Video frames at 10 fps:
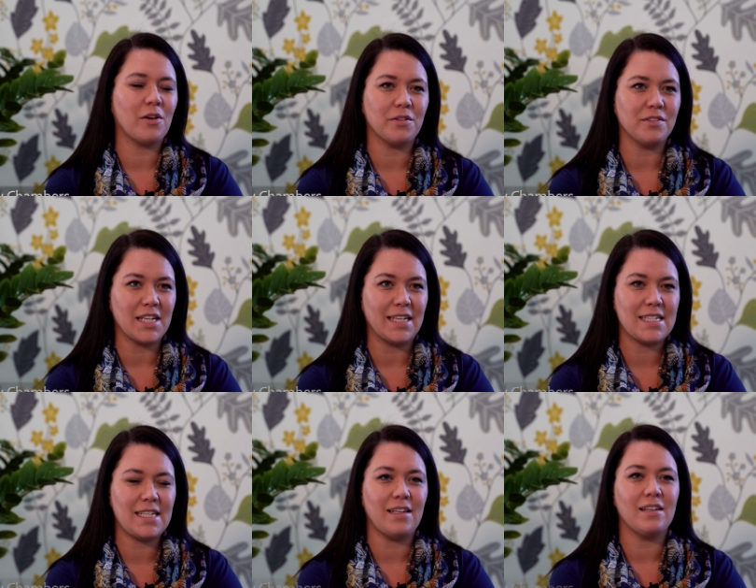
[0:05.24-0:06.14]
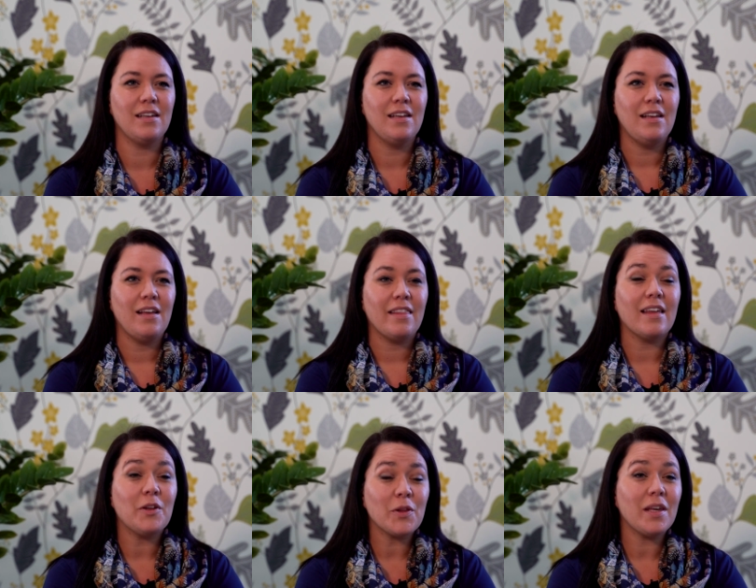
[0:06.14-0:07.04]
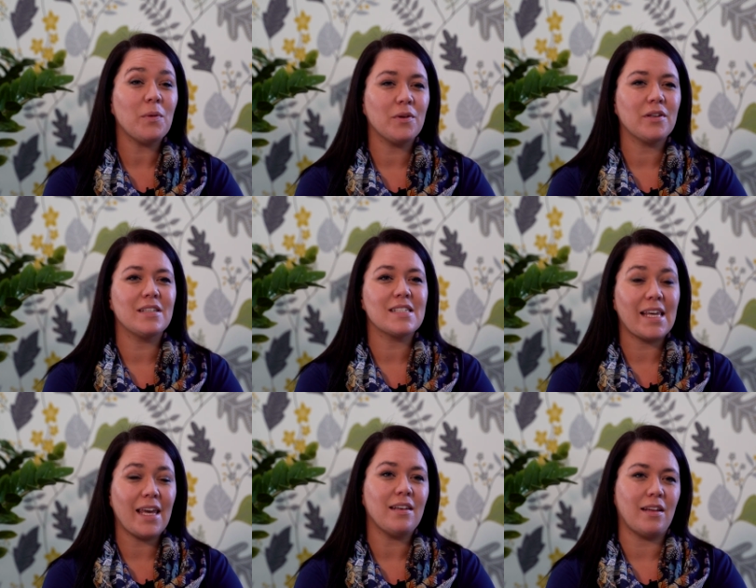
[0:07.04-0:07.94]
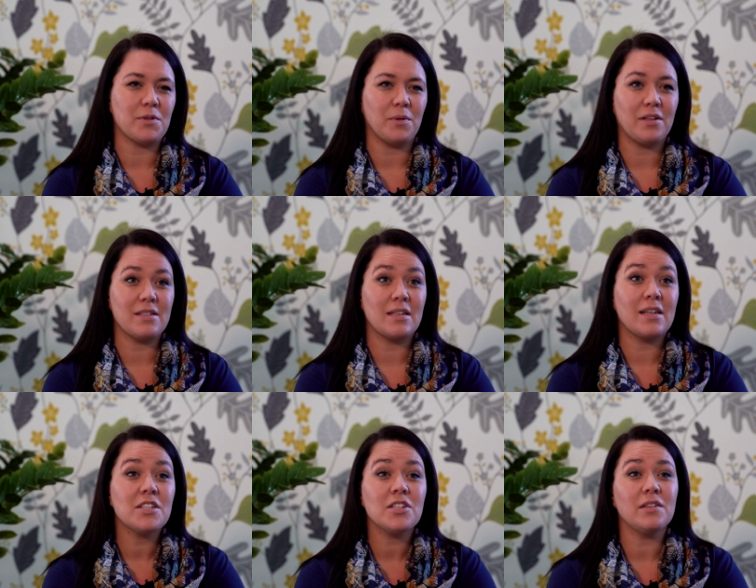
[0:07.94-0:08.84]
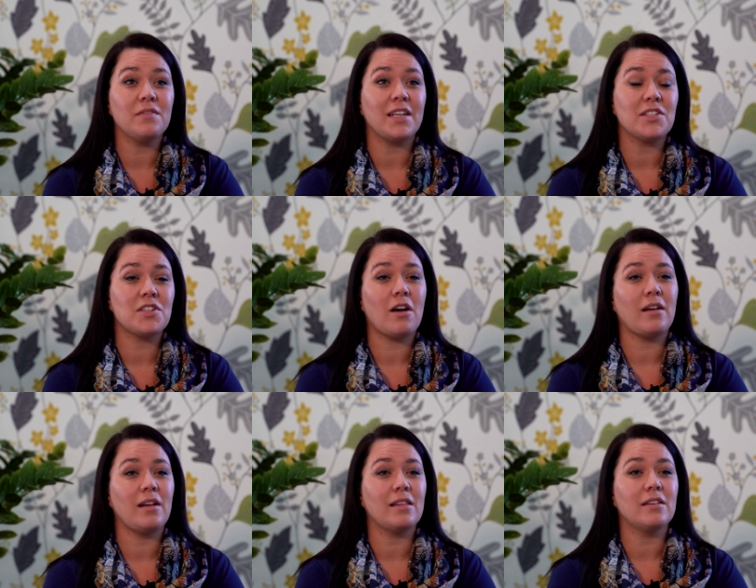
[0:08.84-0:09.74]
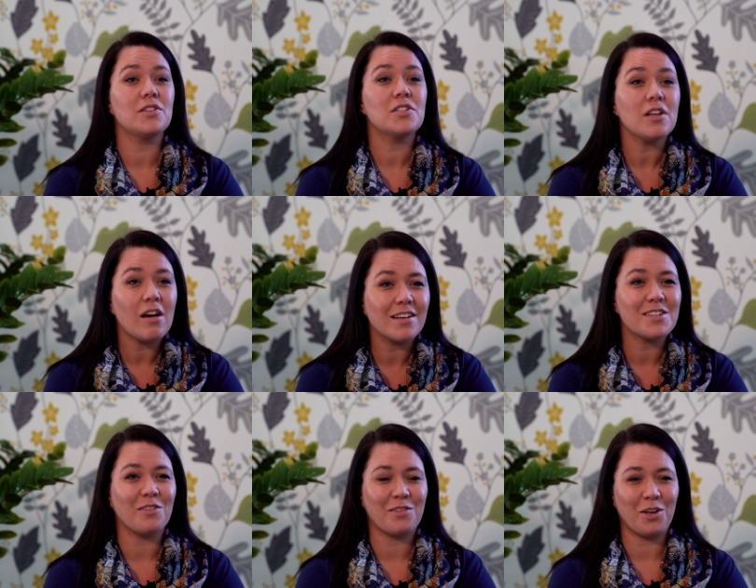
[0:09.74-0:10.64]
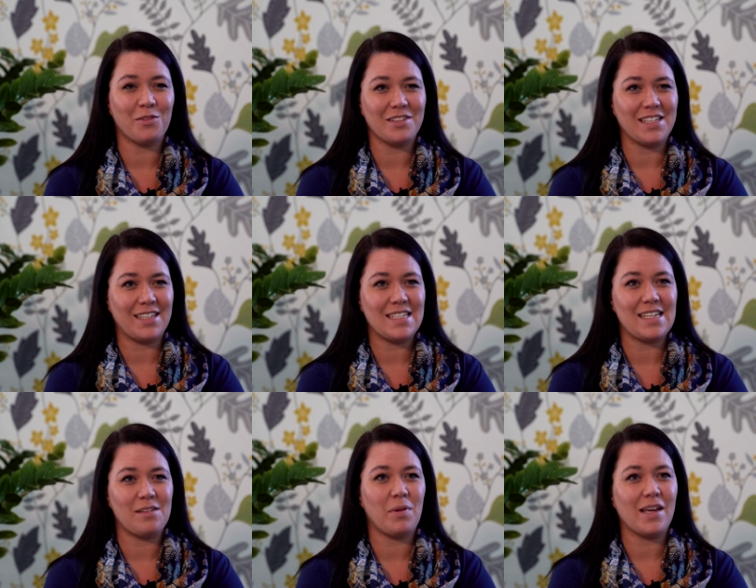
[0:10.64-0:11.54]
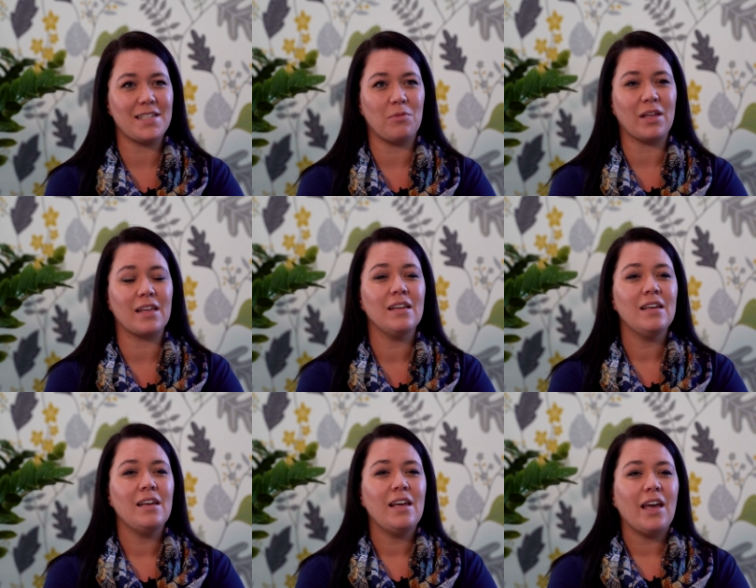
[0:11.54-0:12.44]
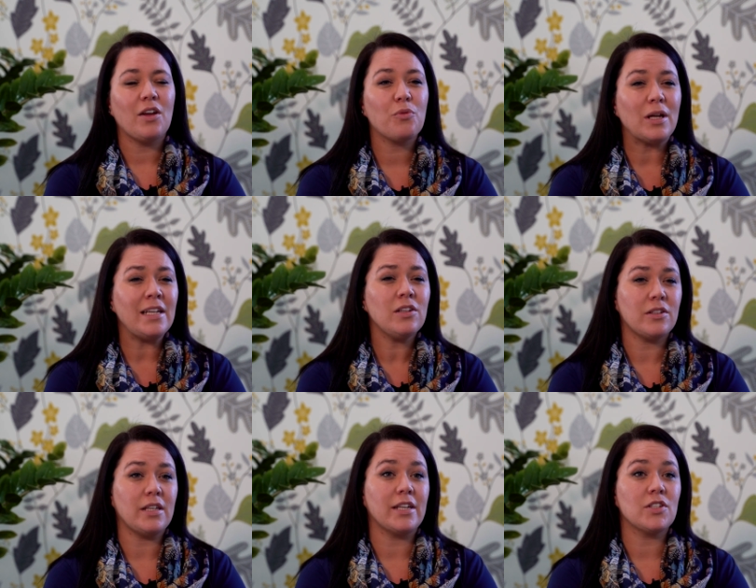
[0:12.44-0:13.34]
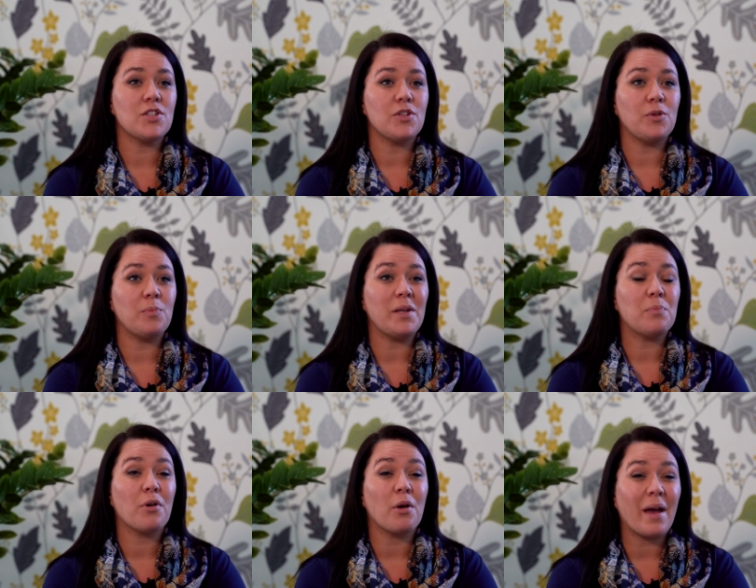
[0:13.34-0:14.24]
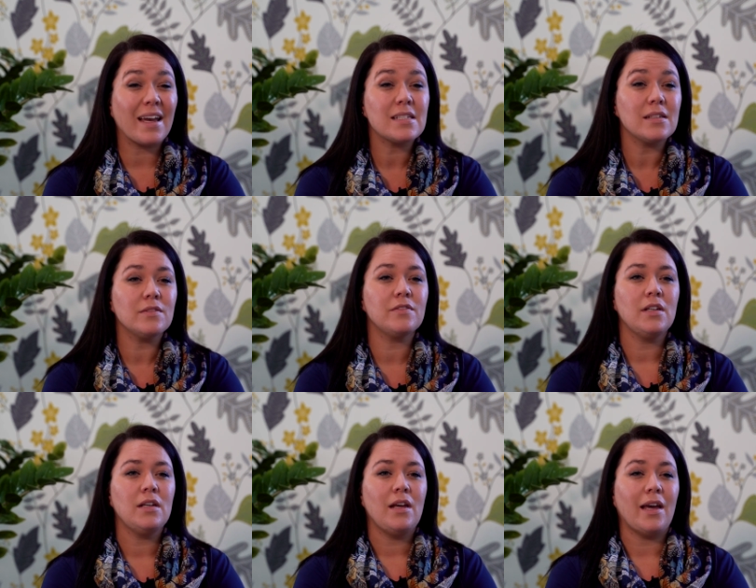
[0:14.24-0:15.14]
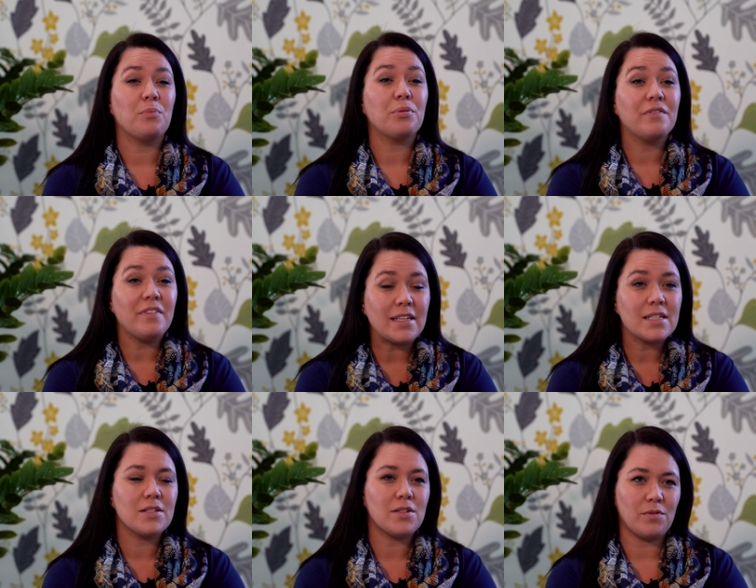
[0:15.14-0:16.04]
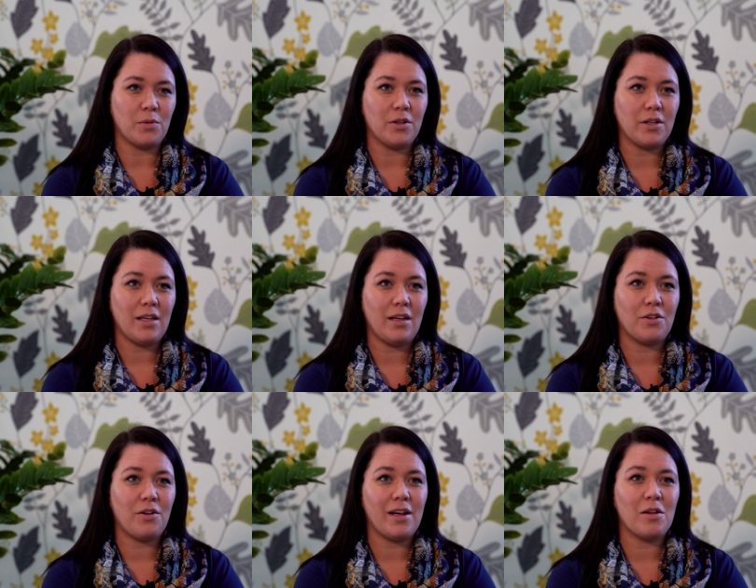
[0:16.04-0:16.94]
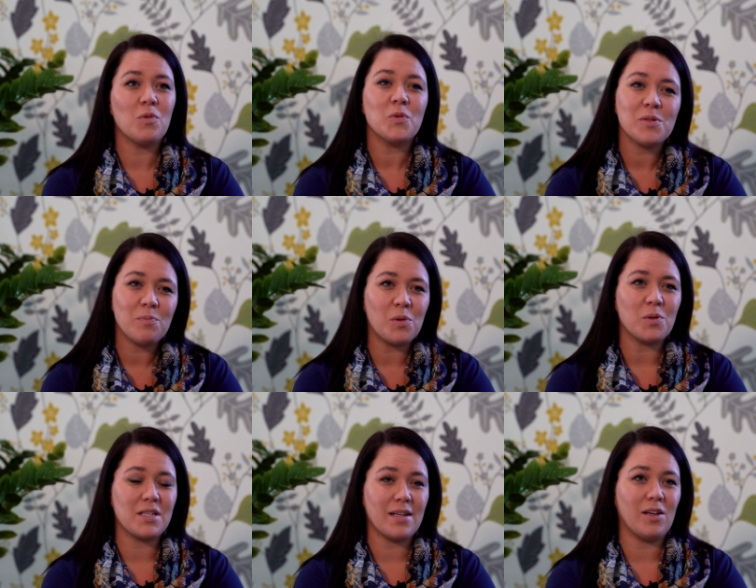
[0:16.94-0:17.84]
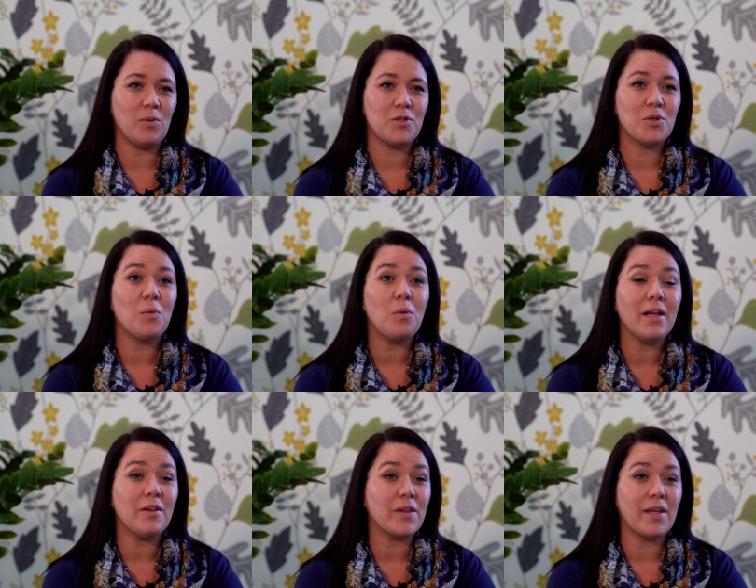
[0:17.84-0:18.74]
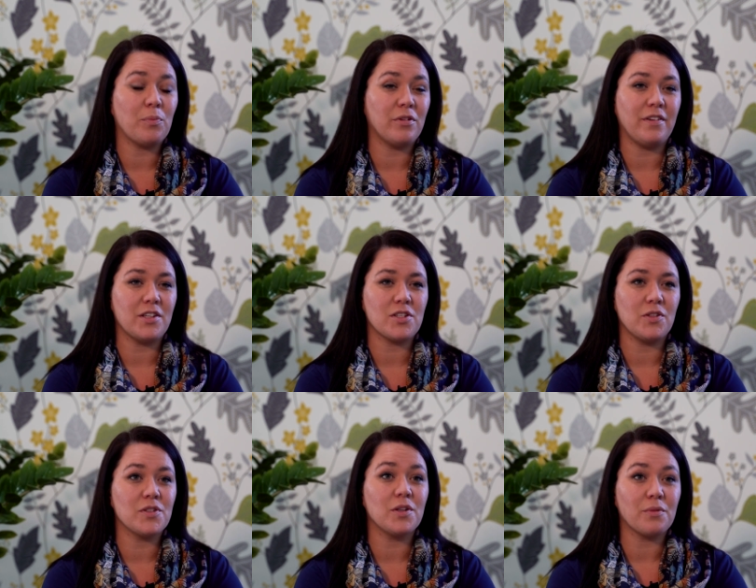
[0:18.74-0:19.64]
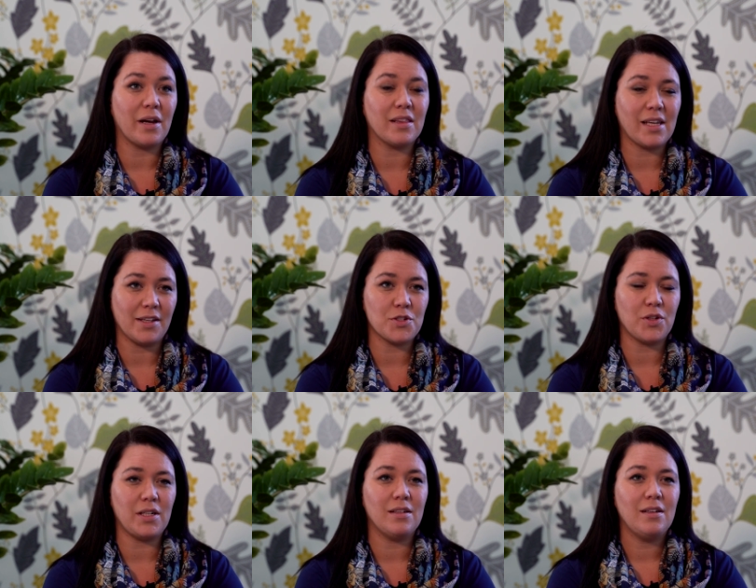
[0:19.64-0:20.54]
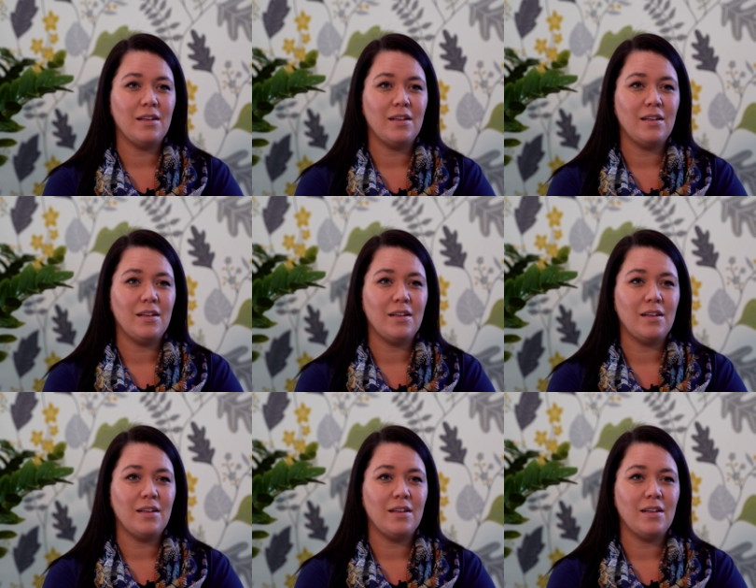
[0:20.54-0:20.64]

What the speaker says: COVID-19. The Healthcare Workers Care Network is an initiative that started at the start of COVID-19 pandemic and really looking to be proactive and preventative work in creating more support and help to all healthcare professionals around the country.